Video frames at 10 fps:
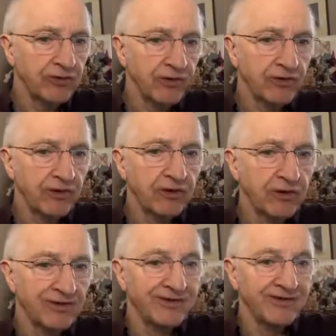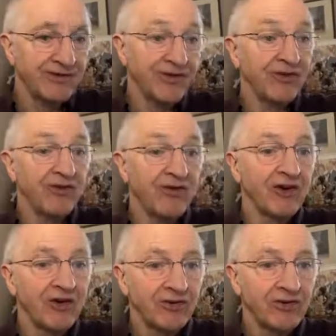that there are a
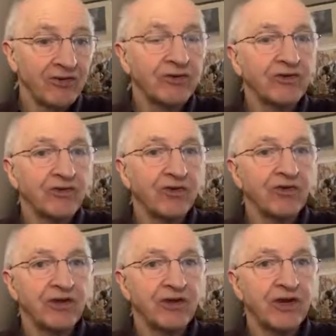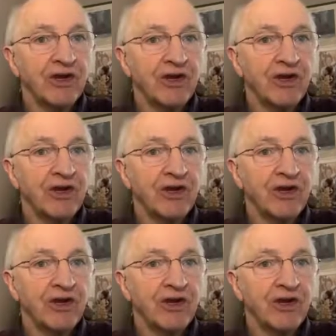lot of recruiters in the